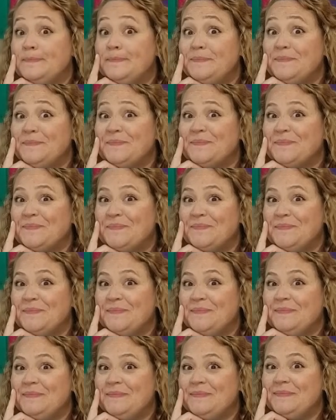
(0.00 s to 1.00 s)

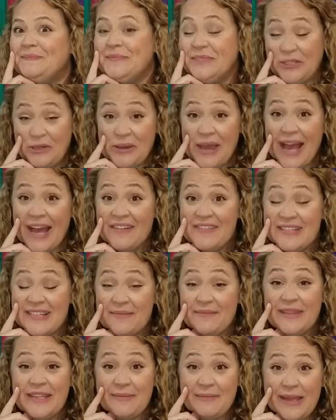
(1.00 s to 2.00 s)
Do you have
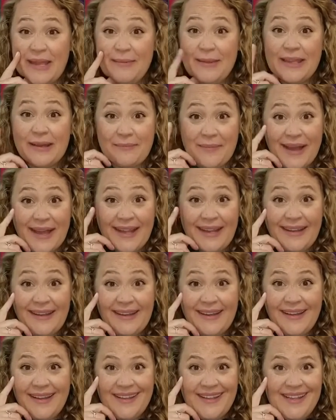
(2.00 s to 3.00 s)
something maybe in mind?
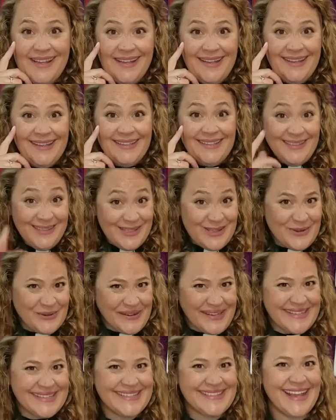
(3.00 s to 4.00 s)
Do you
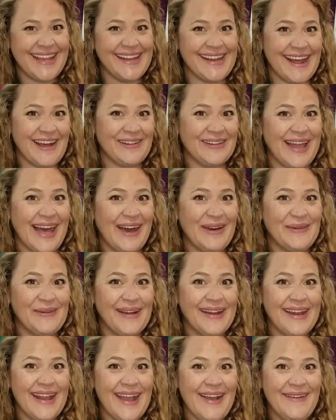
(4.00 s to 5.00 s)
want to say it out loud
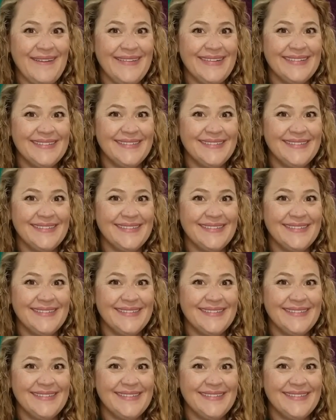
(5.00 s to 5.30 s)
right now?